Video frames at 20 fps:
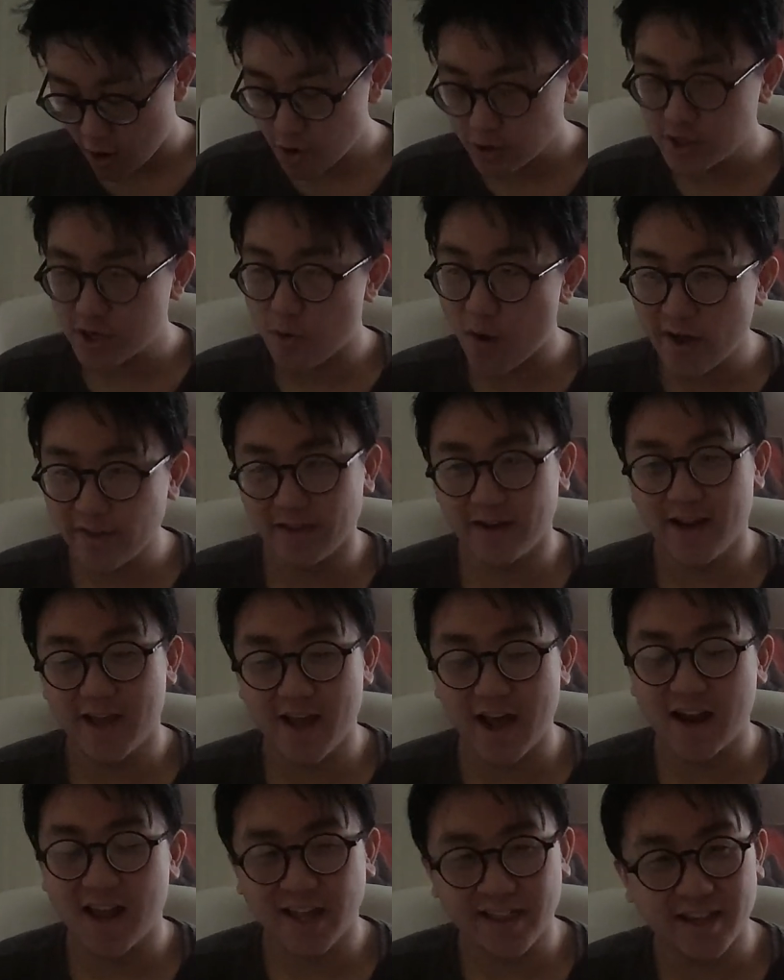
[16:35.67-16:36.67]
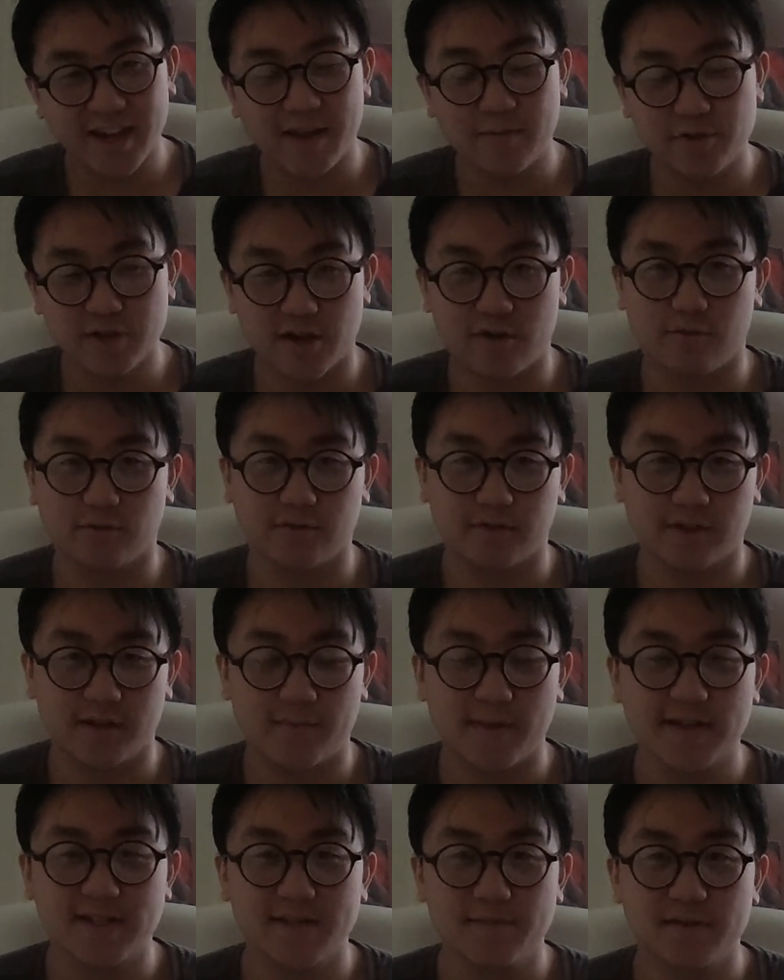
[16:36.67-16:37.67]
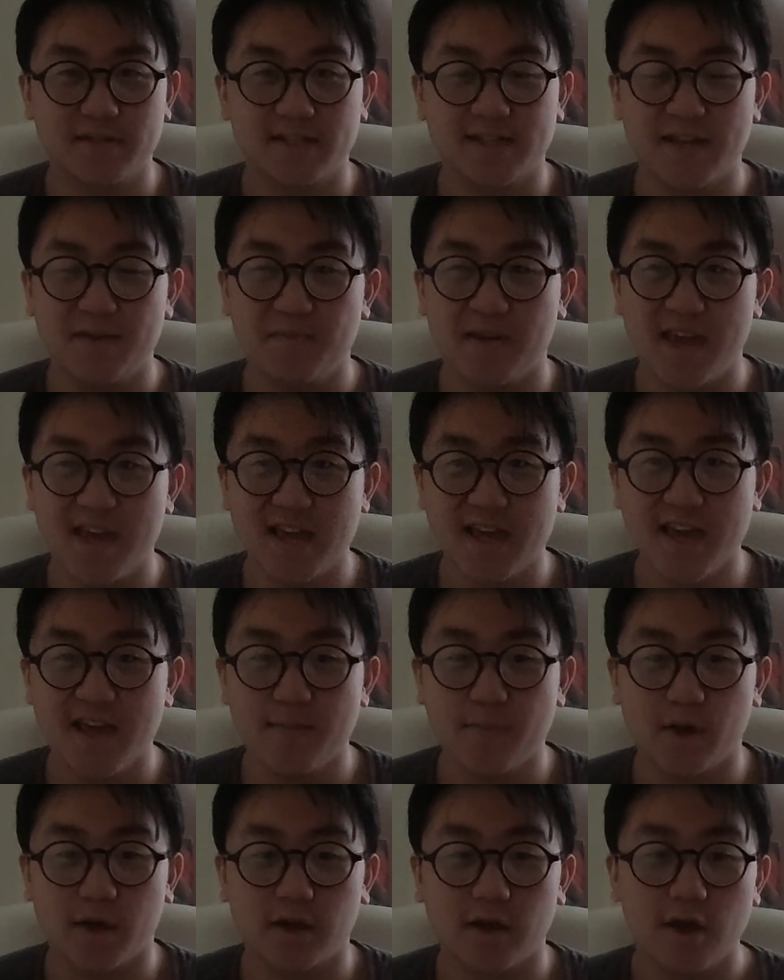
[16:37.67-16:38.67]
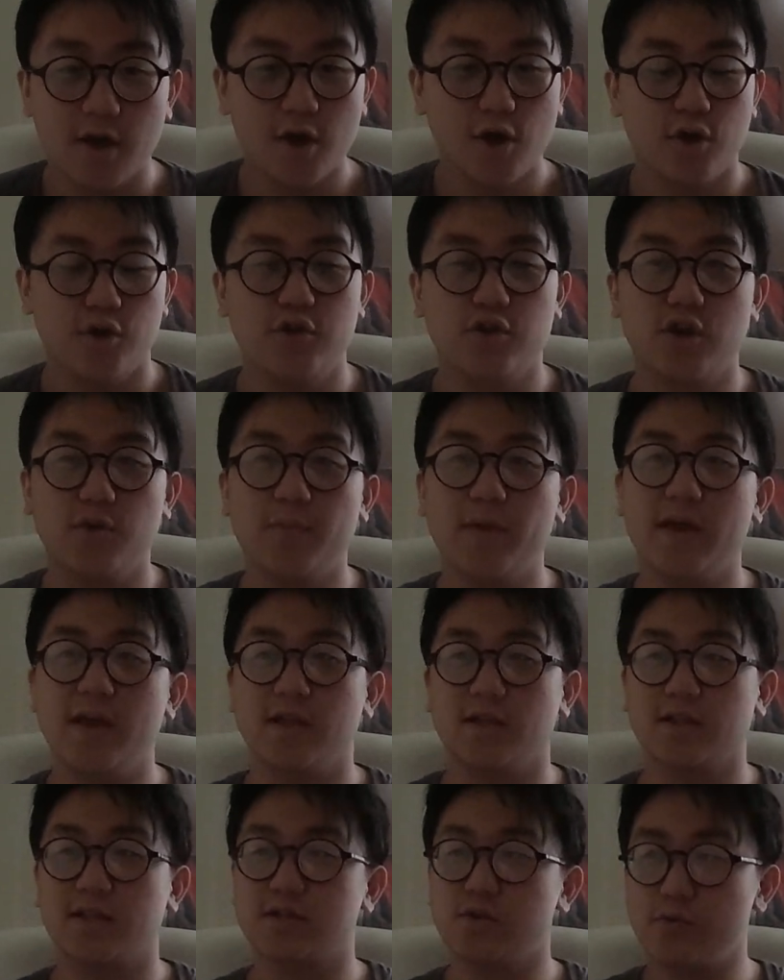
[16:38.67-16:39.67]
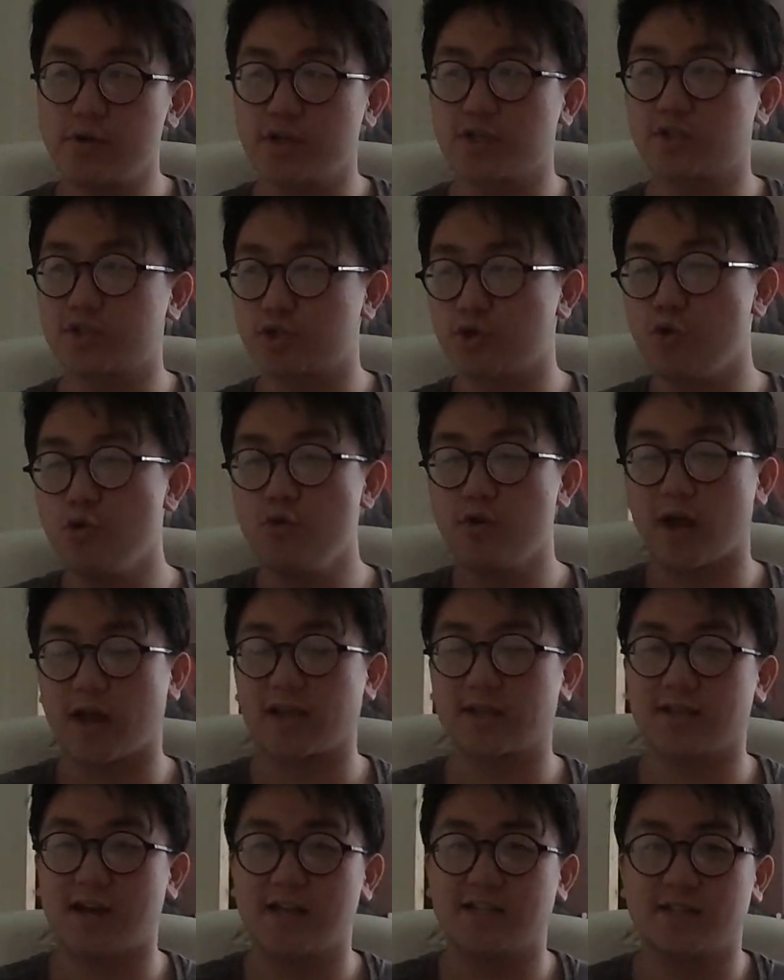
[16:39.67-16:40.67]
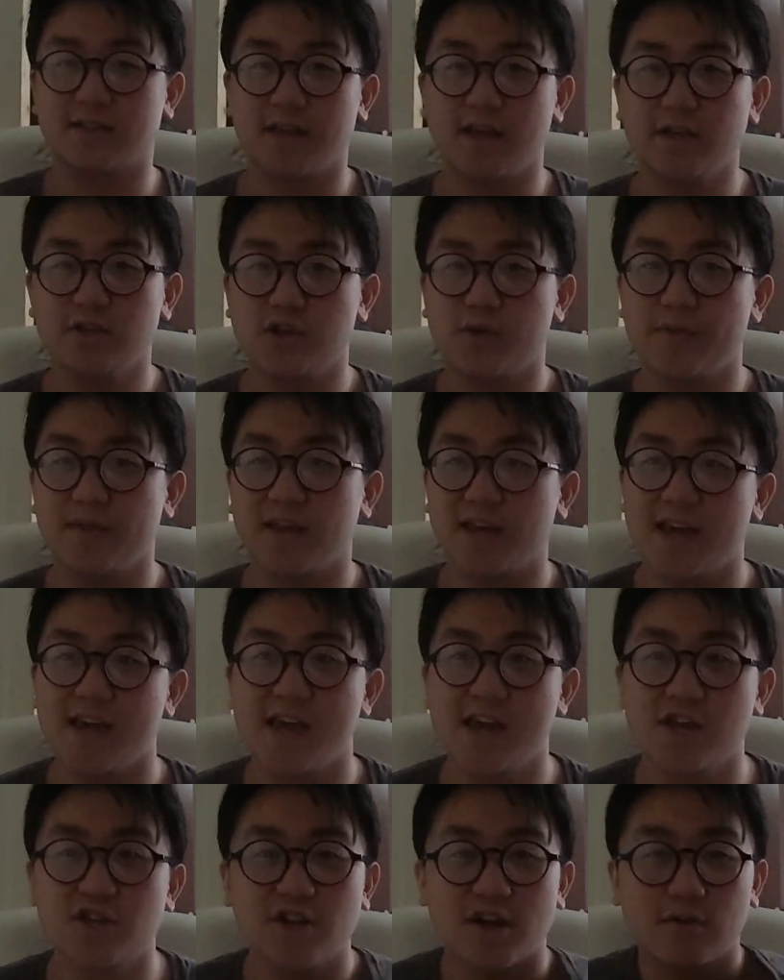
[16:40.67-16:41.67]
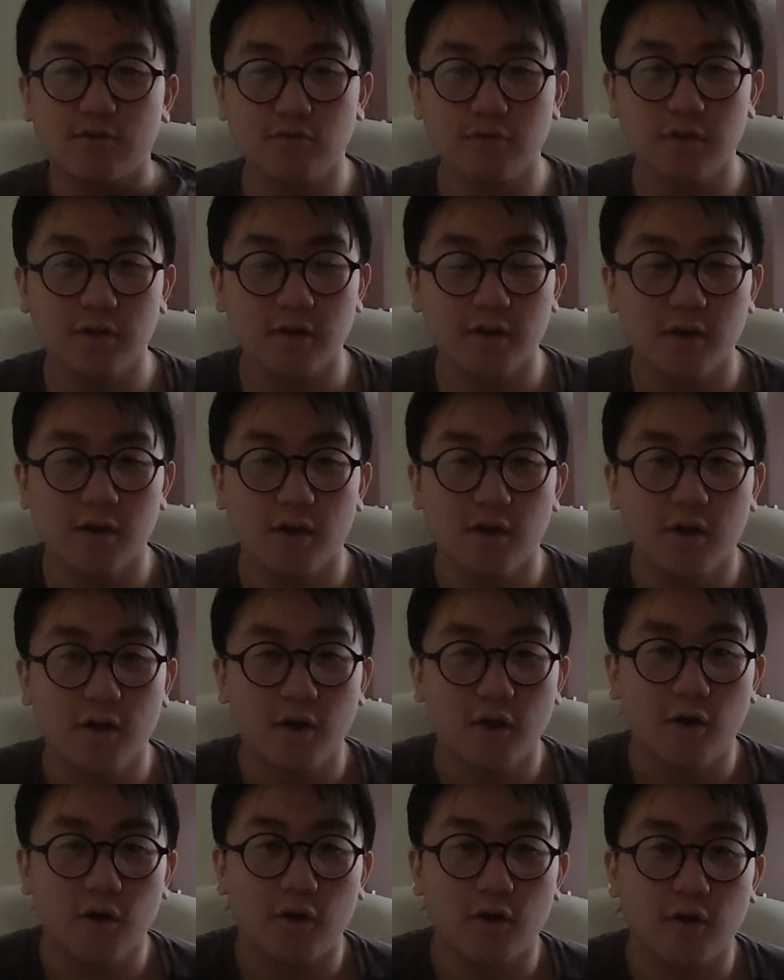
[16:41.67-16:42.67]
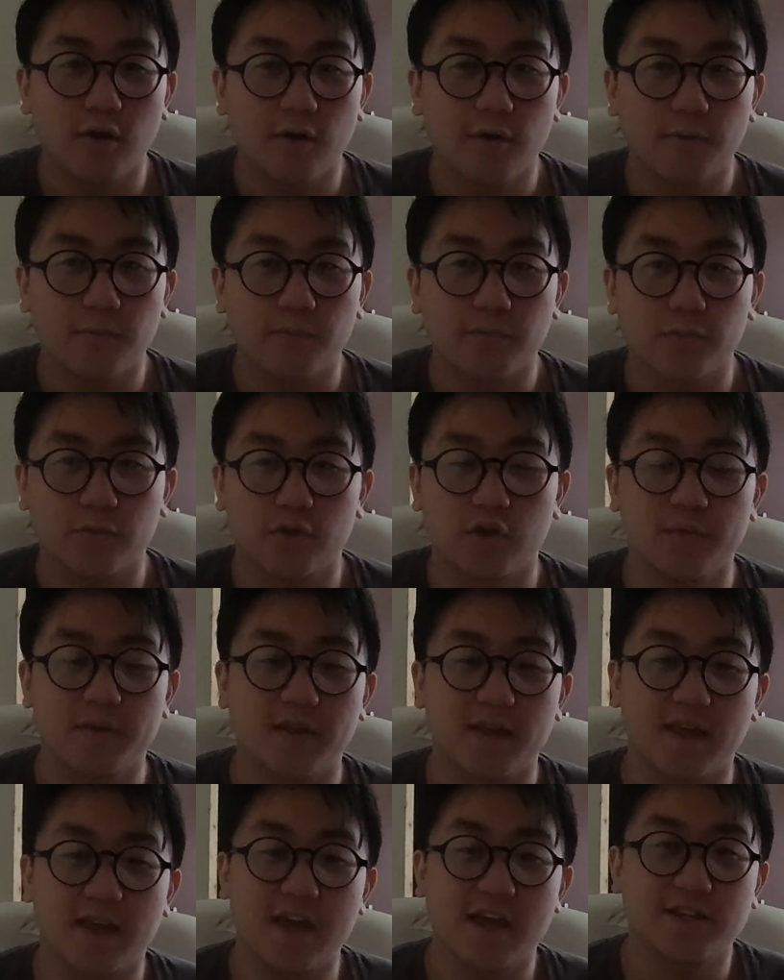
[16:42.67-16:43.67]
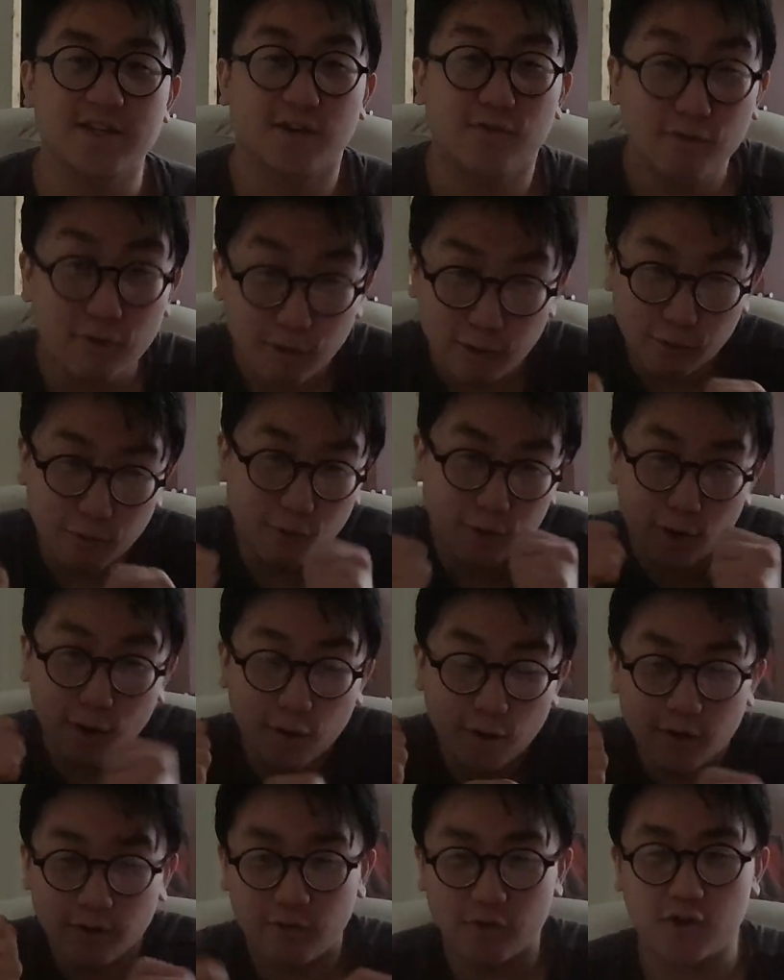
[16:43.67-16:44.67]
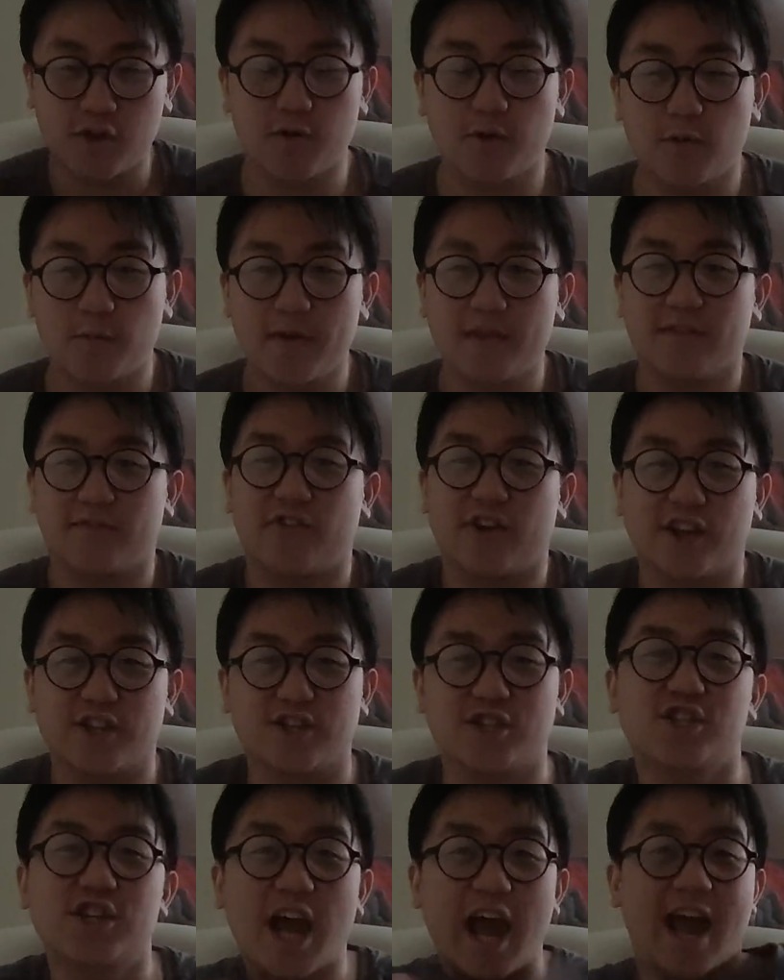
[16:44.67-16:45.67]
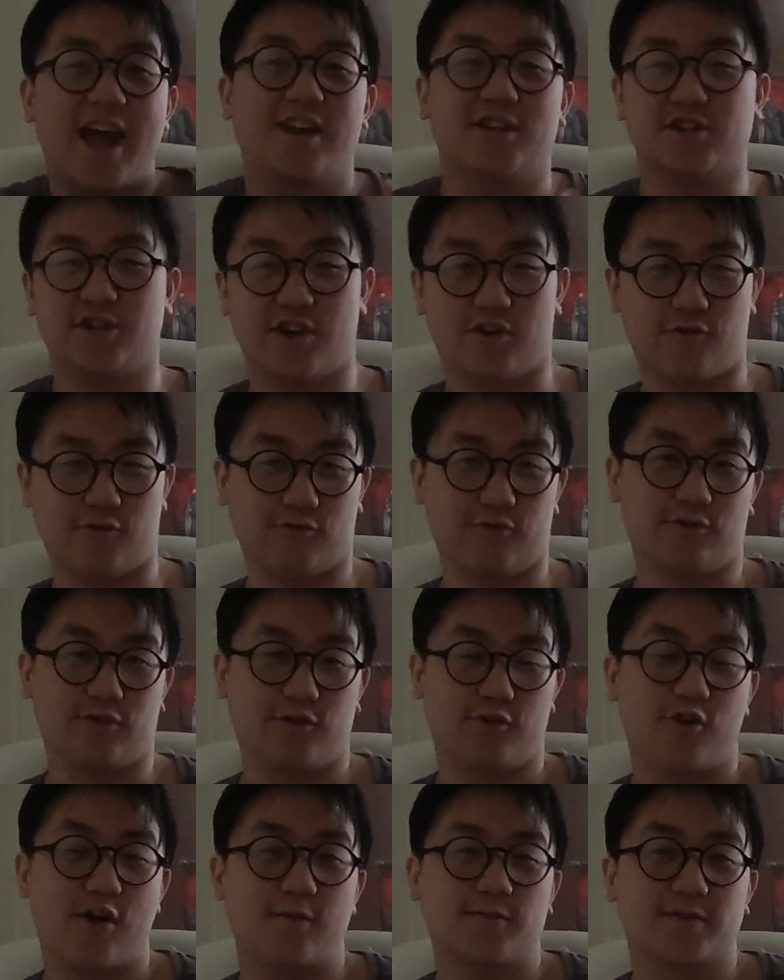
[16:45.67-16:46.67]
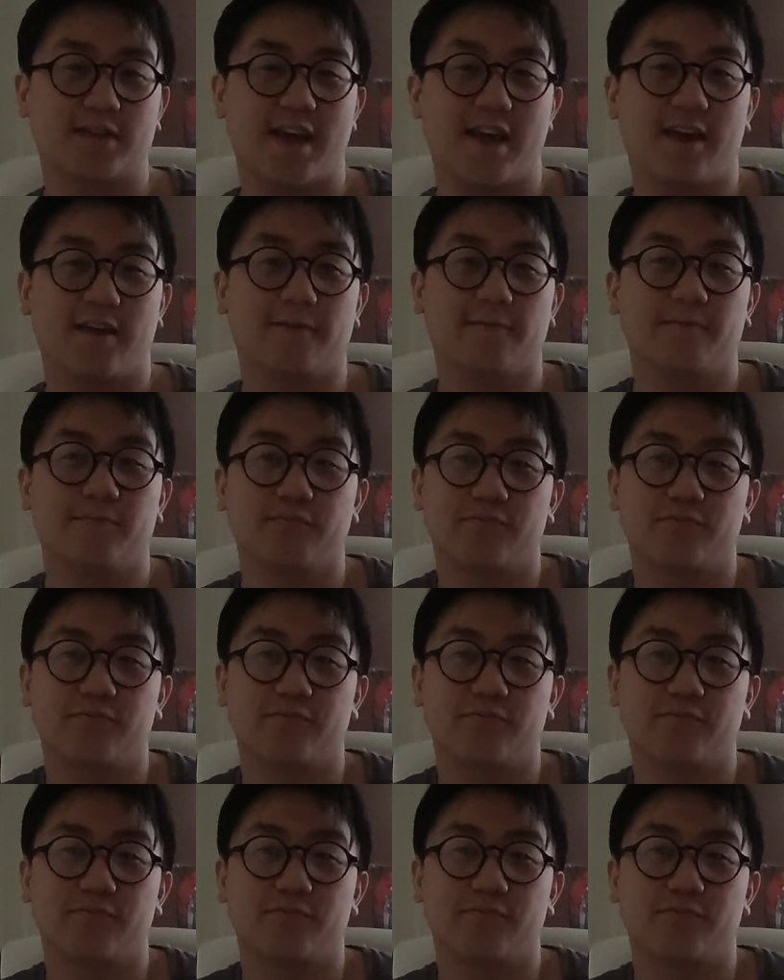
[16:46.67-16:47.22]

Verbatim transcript: I like quite the name. I like the name Gerald. It might seem geeky, but you could be. There's always two like sides of things. You could be the geeky Gerald. You could be the geek Gerald, or you could be the Chad Gerald. You know what I'm saying?